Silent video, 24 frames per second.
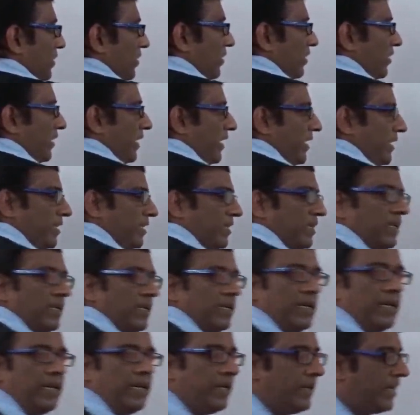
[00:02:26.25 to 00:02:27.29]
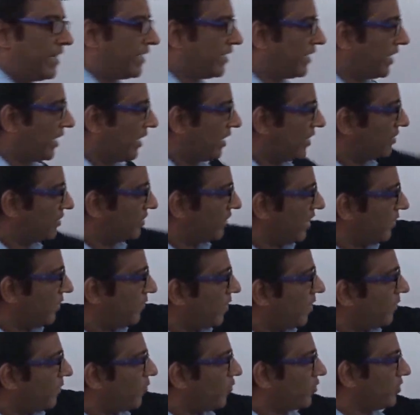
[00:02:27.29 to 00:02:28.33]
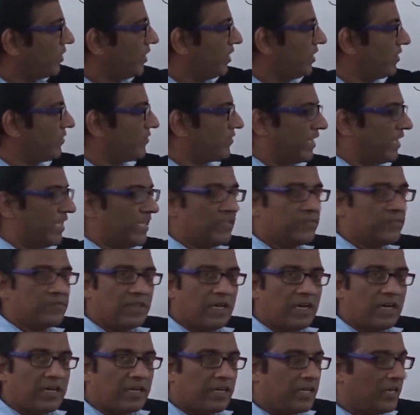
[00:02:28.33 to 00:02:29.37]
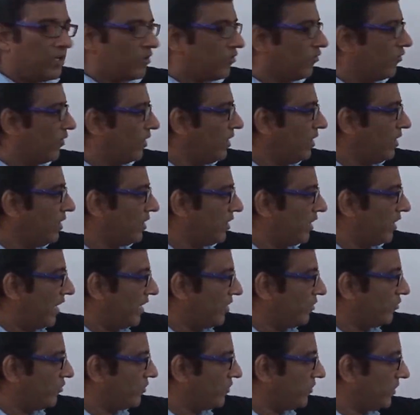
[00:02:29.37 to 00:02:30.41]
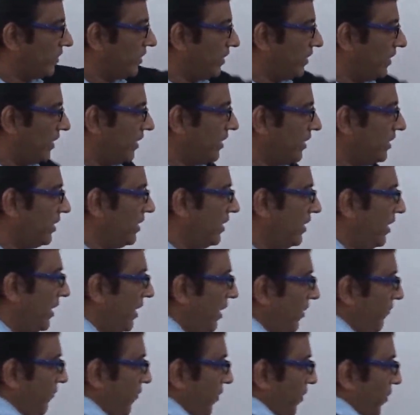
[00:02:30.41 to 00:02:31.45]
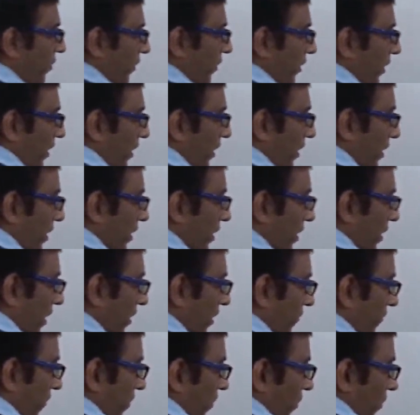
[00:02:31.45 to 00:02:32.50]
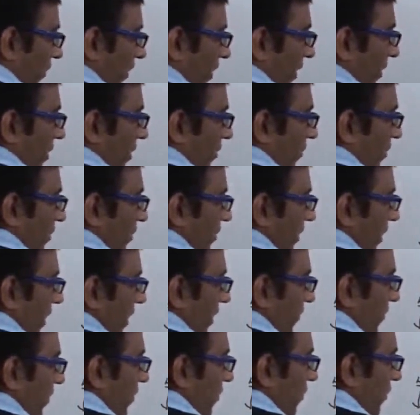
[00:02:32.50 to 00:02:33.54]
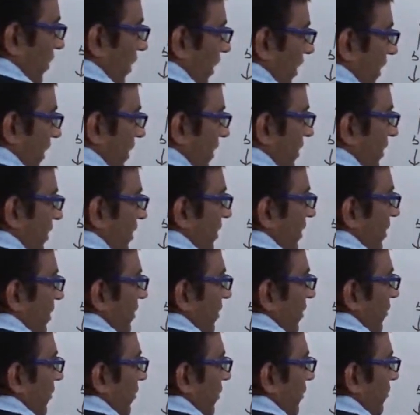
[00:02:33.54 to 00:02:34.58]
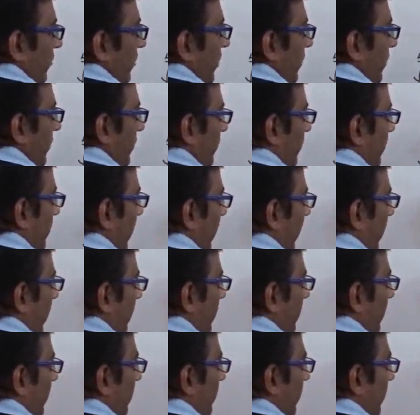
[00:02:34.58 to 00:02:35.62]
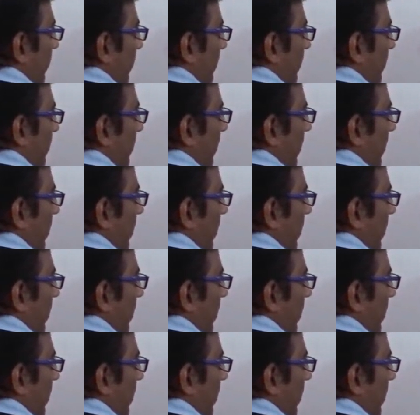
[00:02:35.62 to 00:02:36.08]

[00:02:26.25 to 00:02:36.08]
Right. In rectangle shape, opposite sides are equal. As you see here, if we say this is AB side, this is BC side, this is